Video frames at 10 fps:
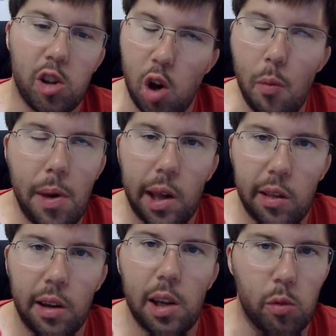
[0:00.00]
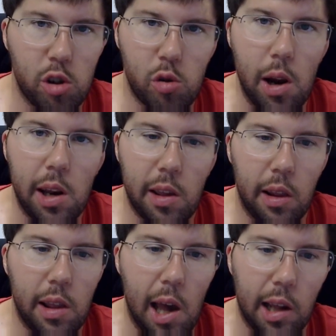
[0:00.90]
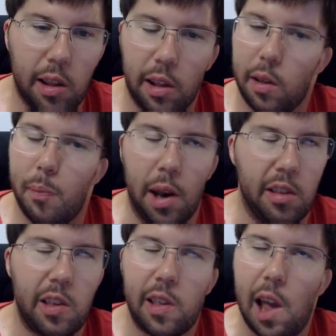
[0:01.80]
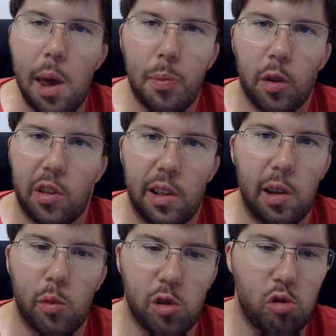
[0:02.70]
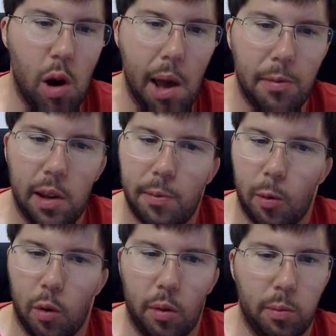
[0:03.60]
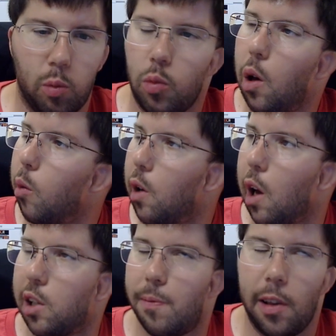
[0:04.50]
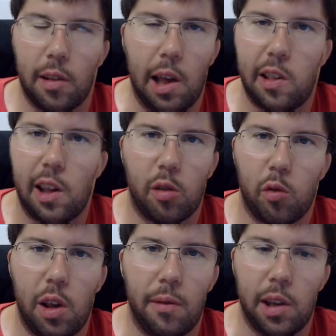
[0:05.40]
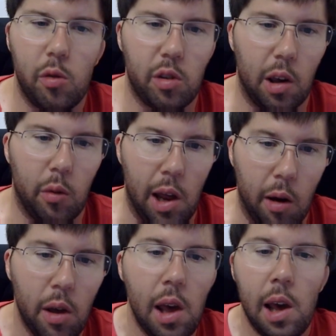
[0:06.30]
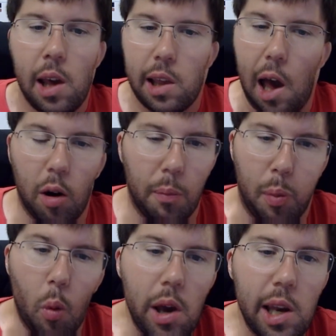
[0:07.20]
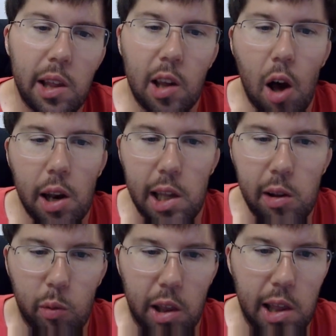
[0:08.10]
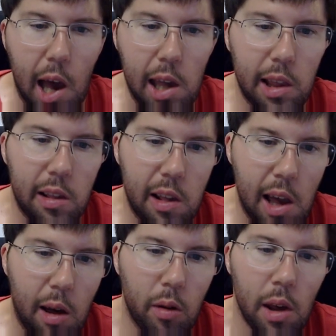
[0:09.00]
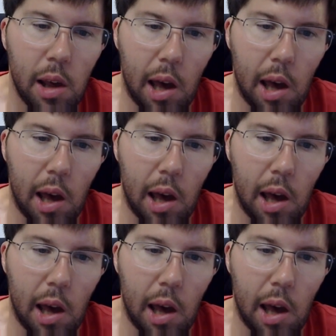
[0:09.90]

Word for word: Joe Mixon. He was traded to the Texans, been a staple since he was drafted for, oh gosh, it feels like 6 or 7 years ago now. Tyler Boyd is gone. He's with the Titans now.